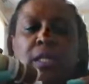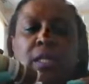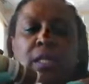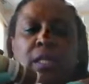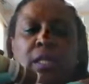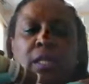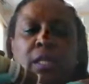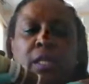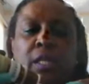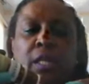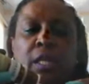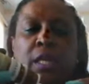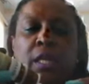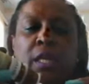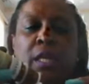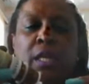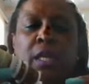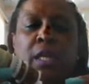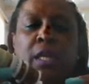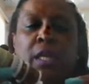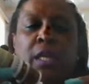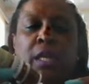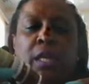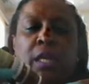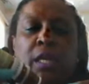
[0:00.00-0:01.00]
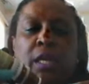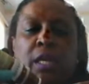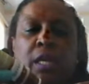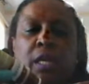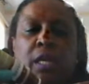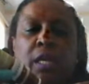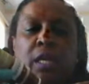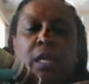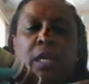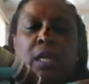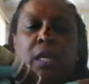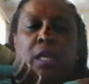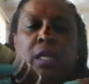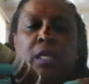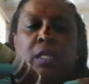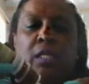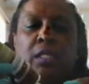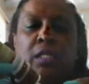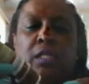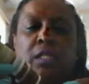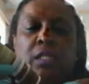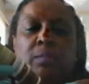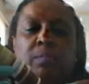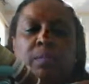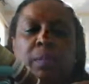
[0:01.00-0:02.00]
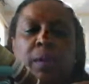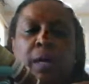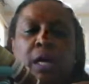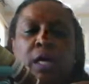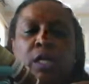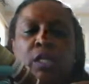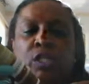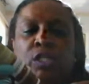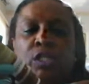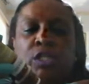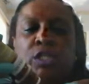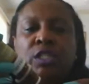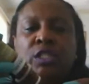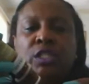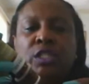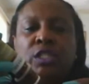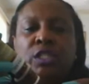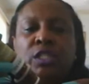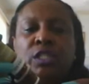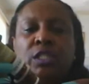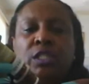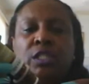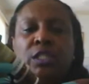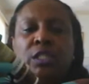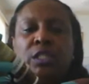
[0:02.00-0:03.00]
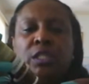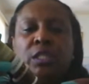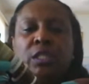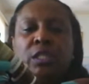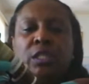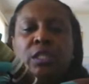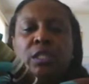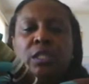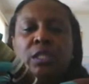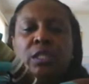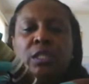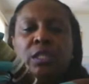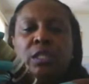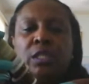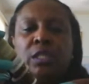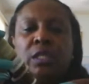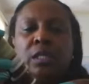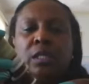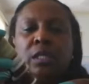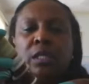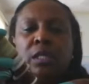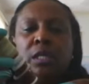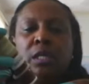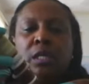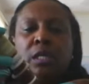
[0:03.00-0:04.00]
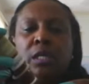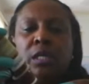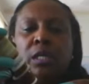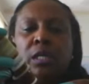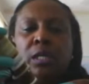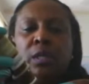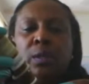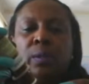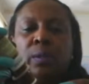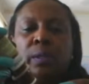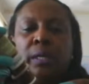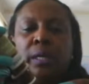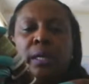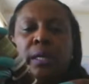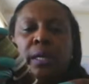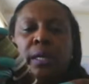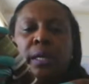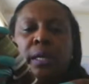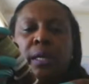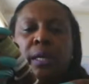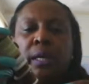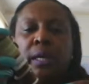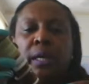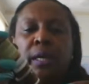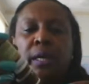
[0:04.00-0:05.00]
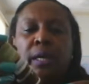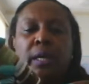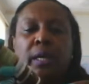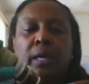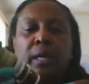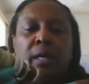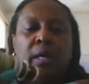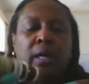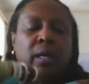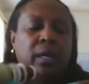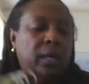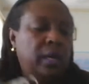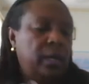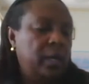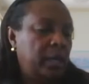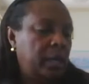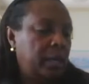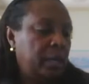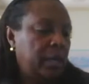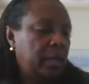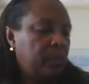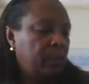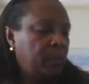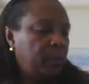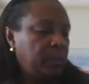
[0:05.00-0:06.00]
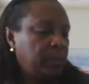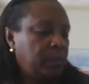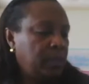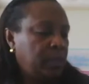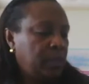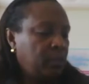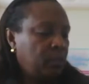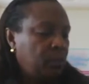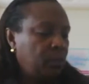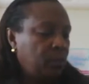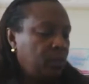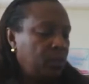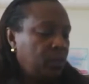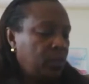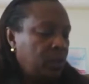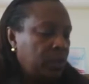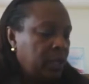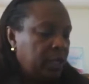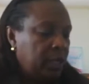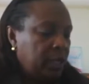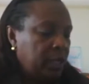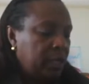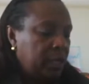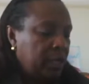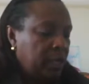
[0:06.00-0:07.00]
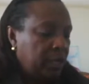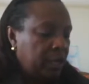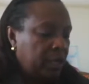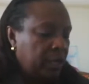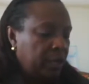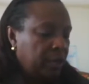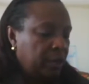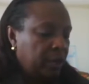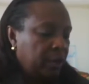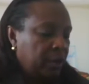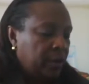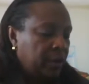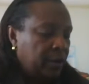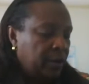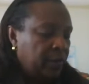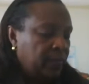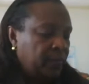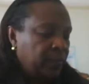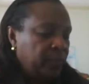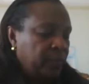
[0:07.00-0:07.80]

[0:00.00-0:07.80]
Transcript: the sponge, okay? And I put some more on it here.